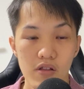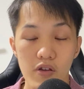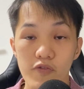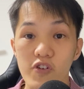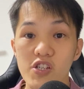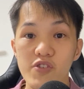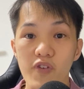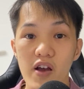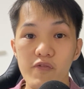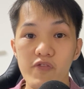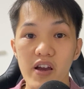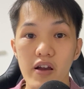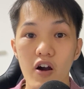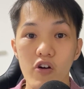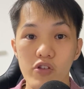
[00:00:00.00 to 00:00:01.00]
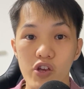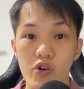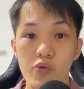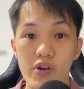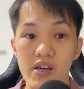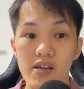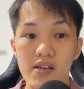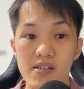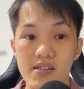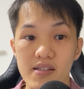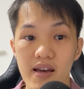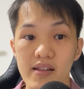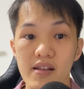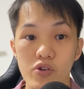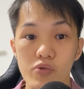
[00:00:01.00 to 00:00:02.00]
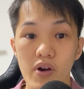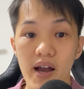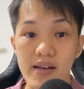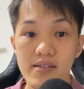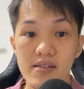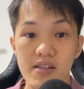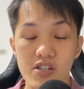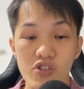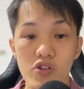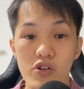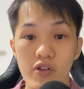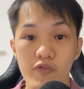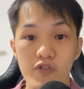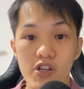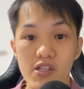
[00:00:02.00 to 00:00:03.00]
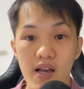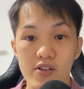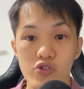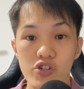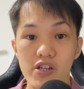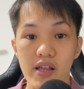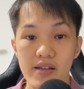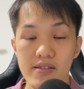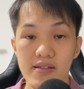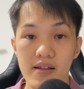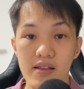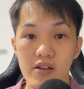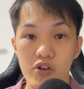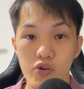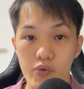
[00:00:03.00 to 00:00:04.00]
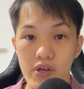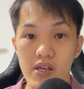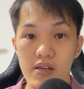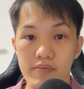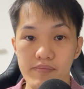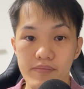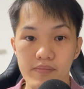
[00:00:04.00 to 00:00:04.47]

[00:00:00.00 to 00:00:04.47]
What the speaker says: The first fun fact on QE is that US is not the first country that started QE.